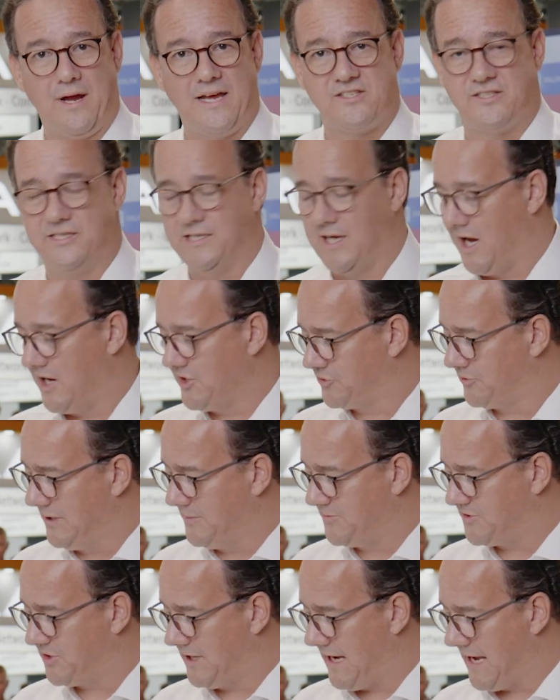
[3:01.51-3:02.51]
SDI
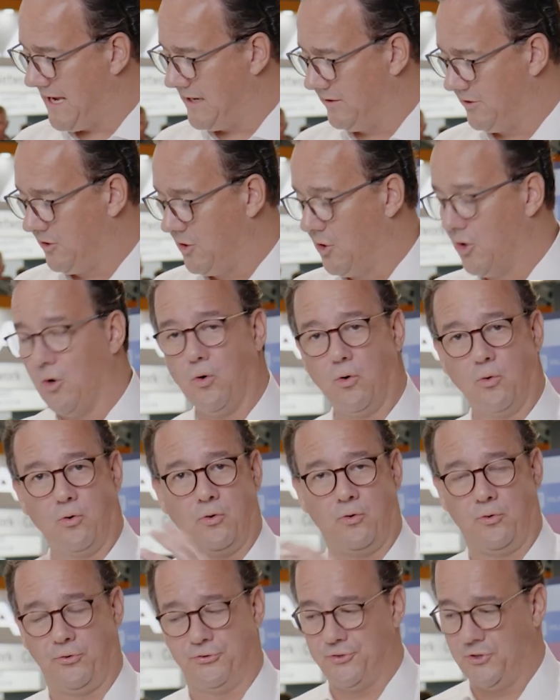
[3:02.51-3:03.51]
streams again, or
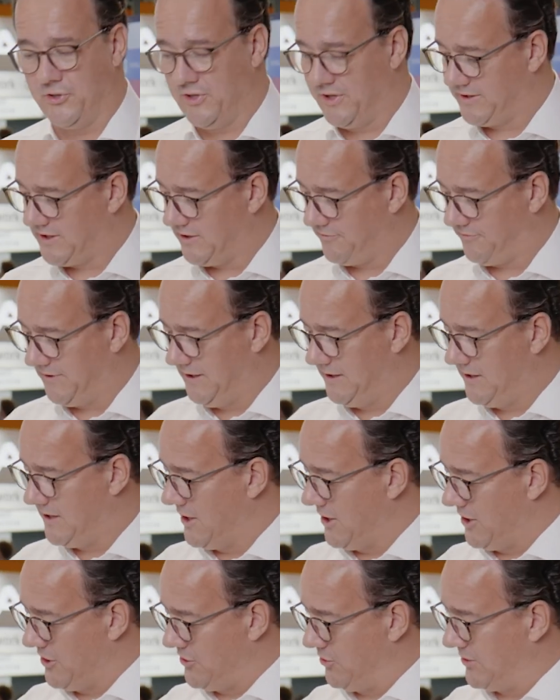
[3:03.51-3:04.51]
alternatively,
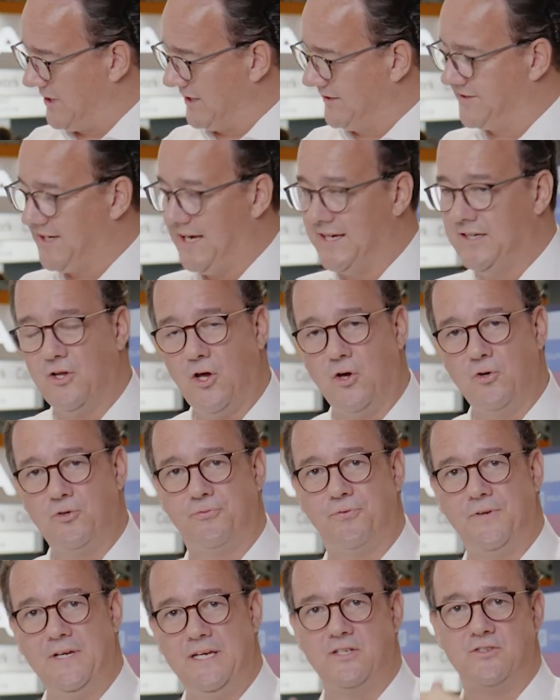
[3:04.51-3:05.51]
you can take those
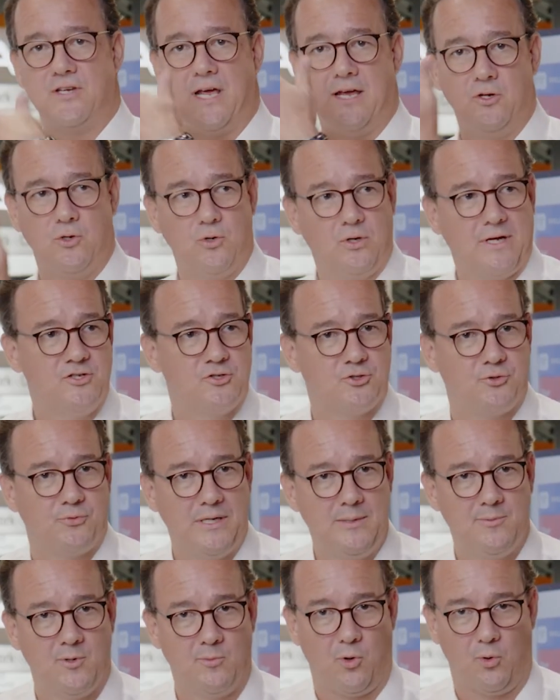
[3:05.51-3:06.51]
feeds and you can
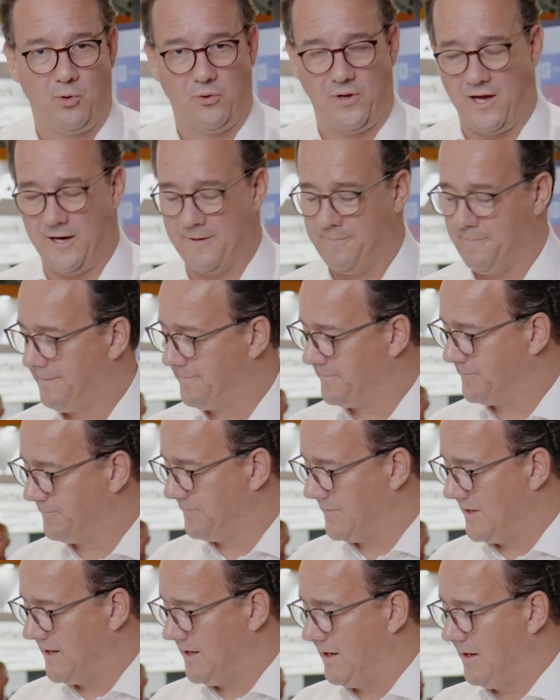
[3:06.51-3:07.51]
stream them online.
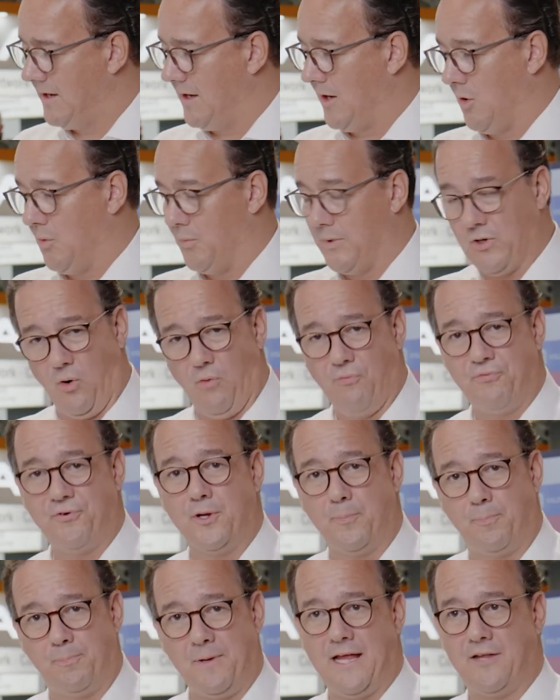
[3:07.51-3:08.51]
We offer
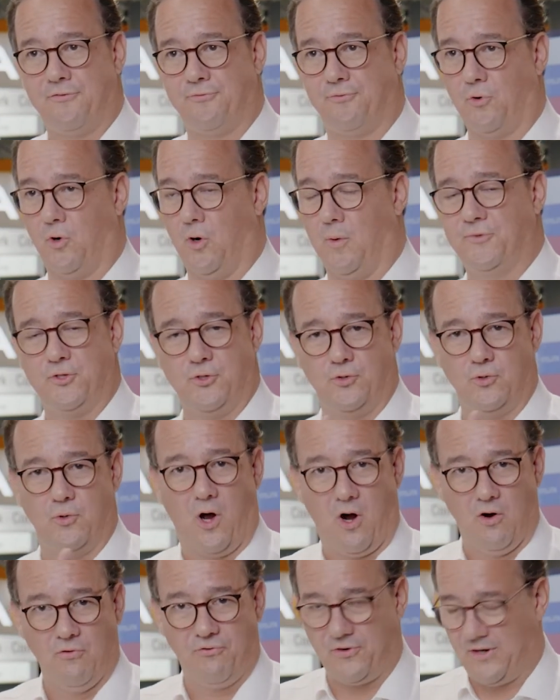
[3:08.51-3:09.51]
the platform to do
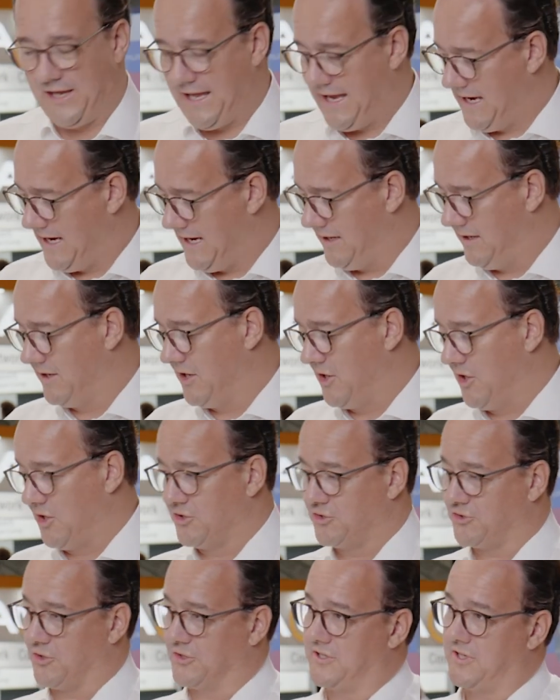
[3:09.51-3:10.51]
overlaying,
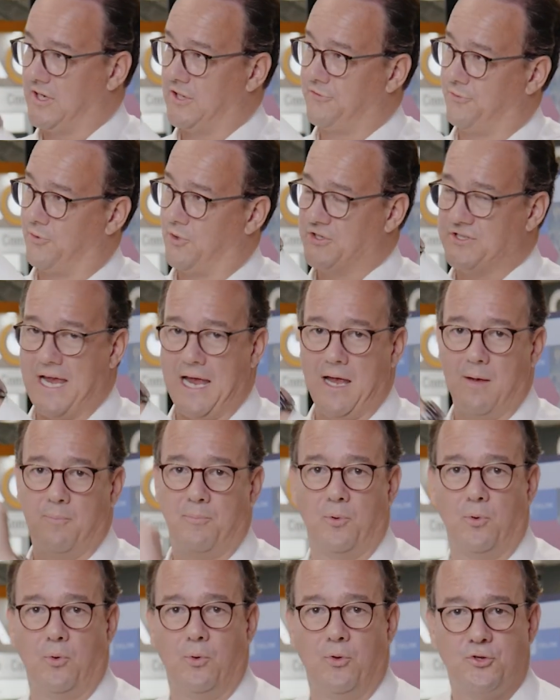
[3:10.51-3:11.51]
such as, for
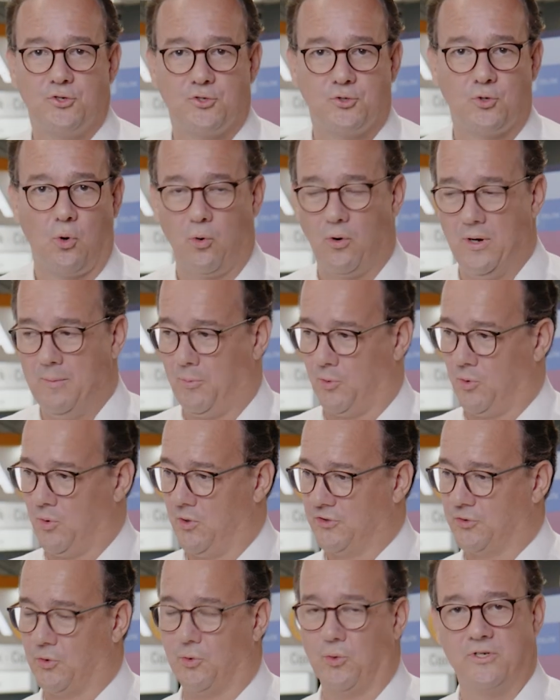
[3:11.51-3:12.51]
example,
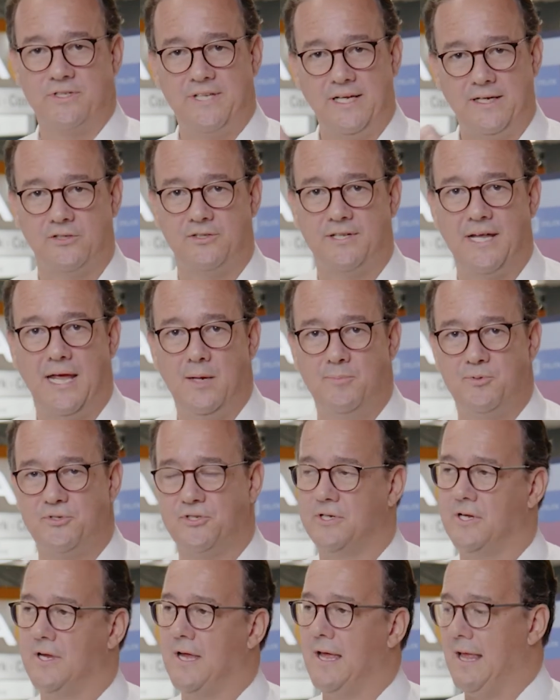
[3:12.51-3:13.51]
scoreboard or ticker
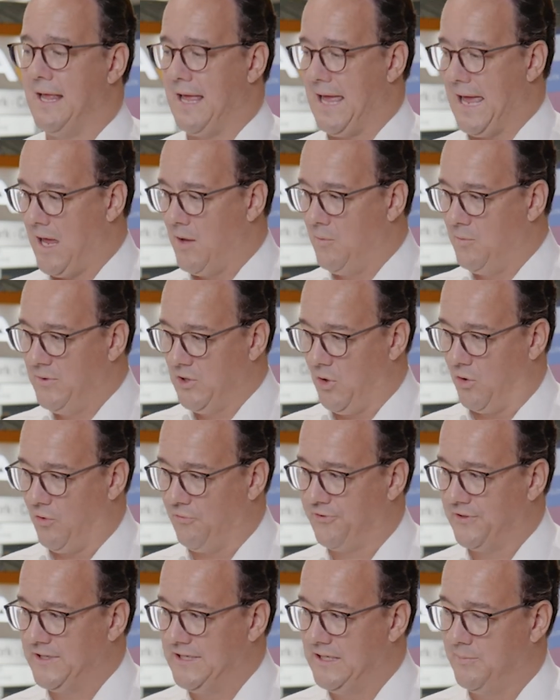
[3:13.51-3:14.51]
tapes, and we
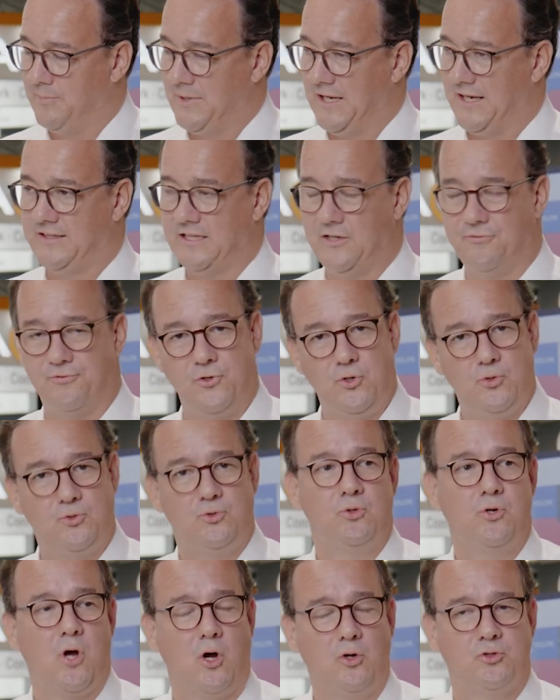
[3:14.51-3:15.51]
offer the ability for you
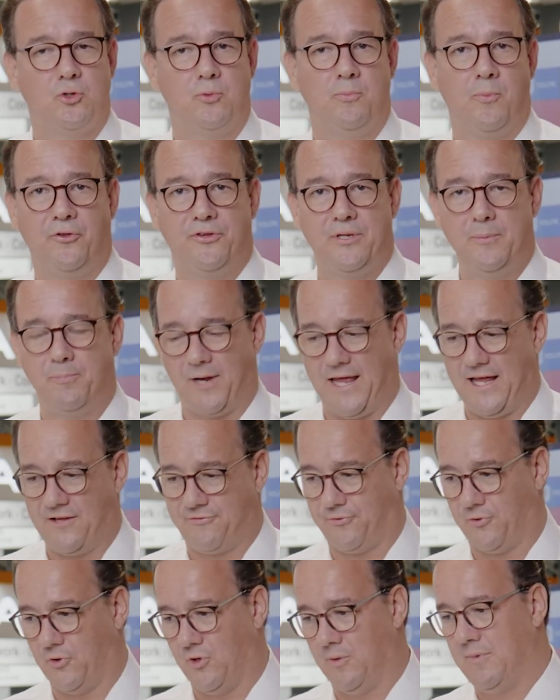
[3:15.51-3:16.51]
to go to
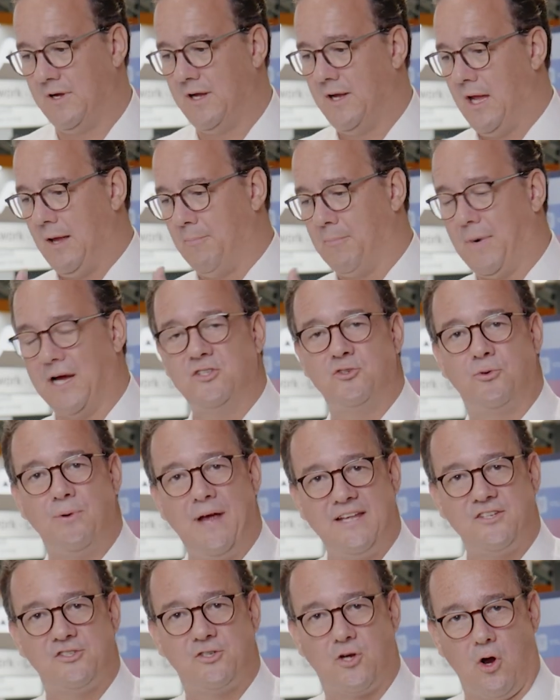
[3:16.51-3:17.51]
multi-platform by
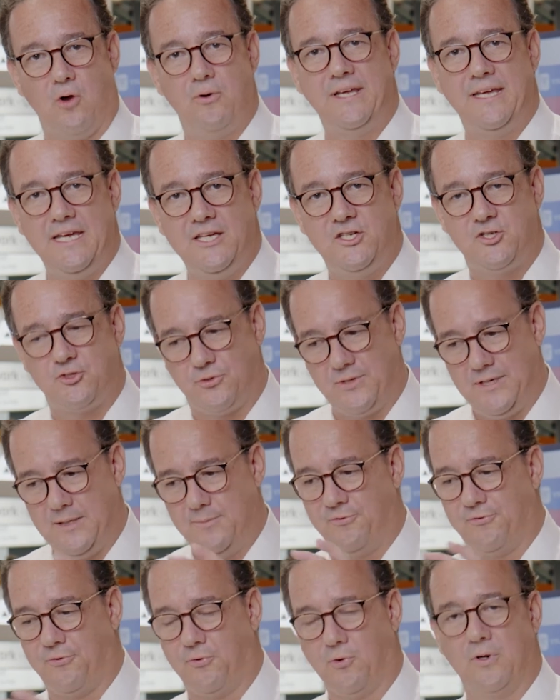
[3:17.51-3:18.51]
transcoding each
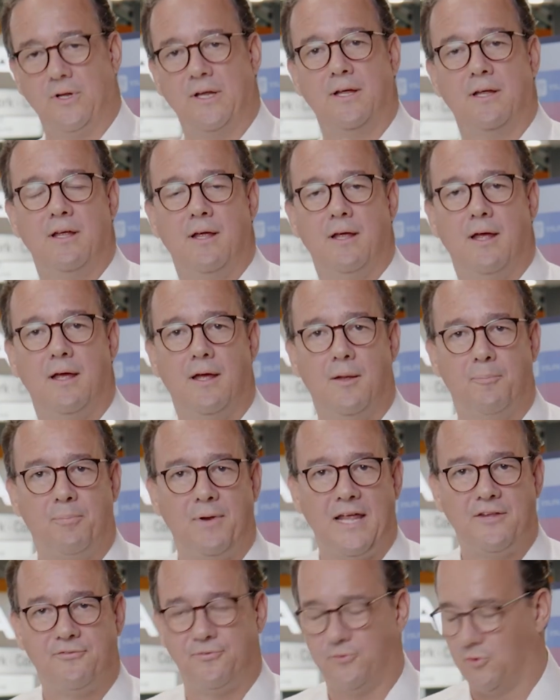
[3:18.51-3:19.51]
stream for the
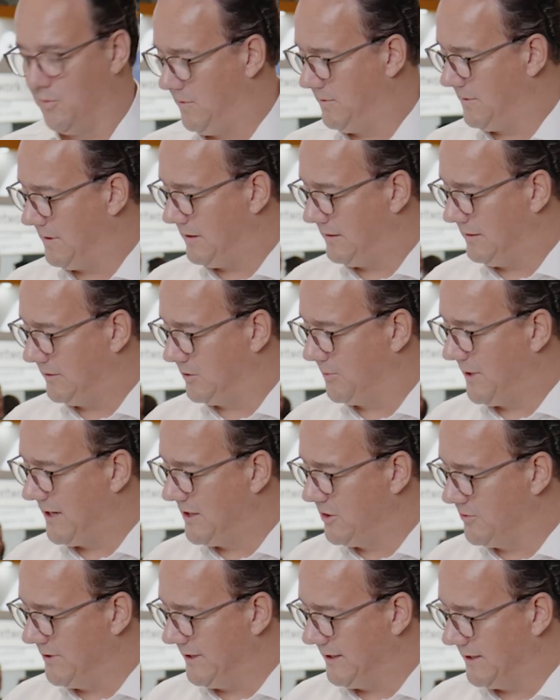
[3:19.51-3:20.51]
platform the way
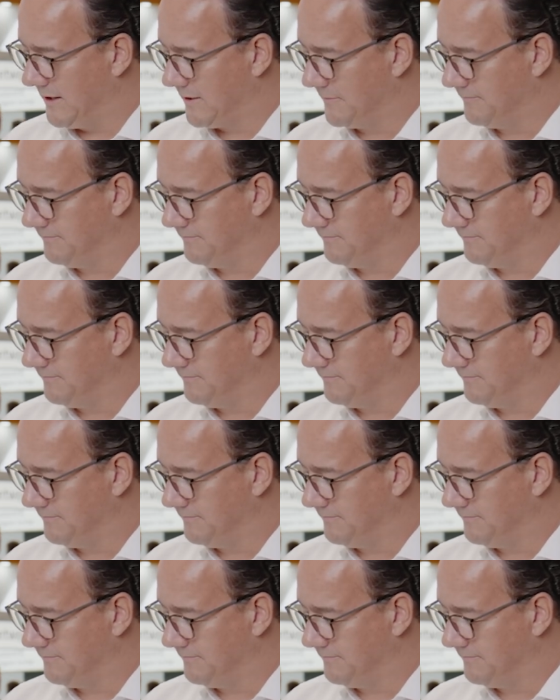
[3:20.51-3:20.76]
you need it.